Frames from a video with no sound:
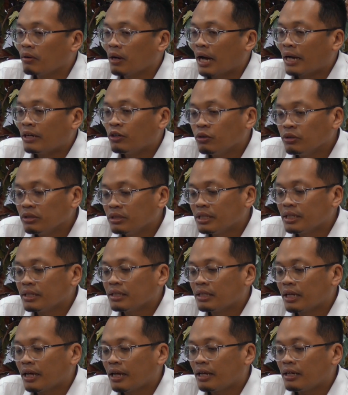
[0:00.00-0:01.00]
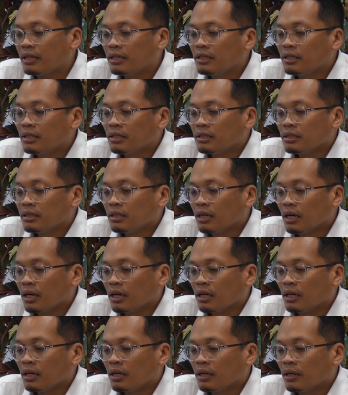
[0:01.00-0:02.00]
I don't think that
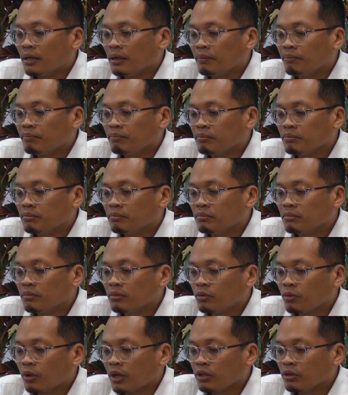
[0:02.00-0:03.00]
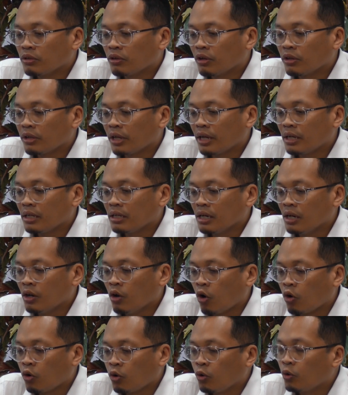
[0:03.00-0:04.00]

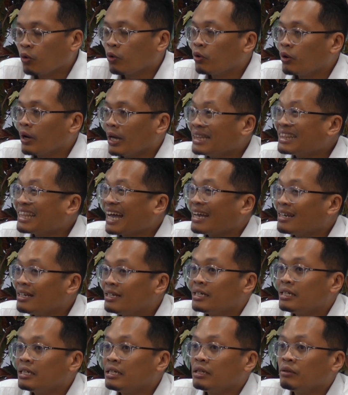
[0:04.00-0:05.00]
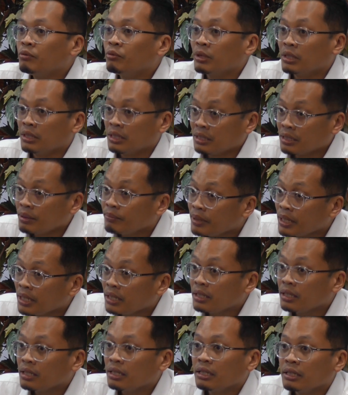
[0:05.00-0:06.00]
logo entirely will
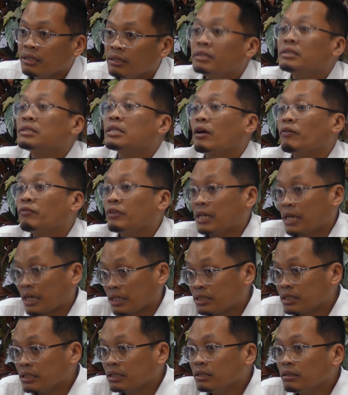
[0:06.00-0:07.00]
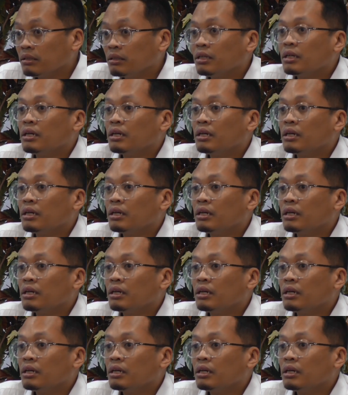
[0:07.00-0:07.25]
determine the result of the election.